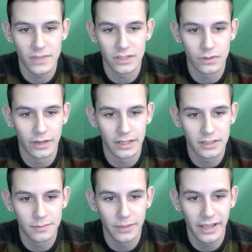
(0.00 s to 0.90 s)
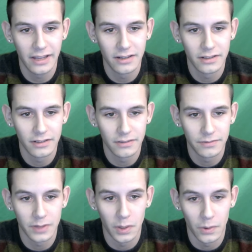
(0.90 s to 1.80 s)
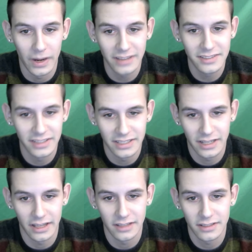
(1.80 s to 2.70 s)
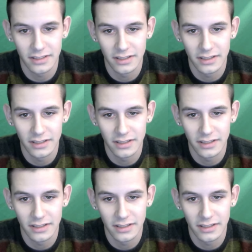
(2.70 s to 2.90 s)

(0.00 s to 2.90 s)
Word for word: So I explained for the rest of the night